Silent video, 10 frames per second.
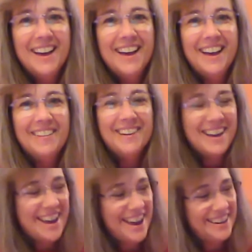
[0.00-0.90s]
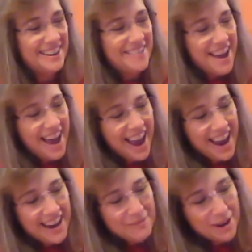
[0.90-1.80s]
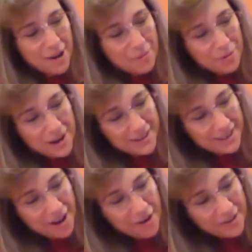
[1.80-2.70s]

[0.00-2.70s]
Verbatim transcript: I had it. I had him a couple weeks ago.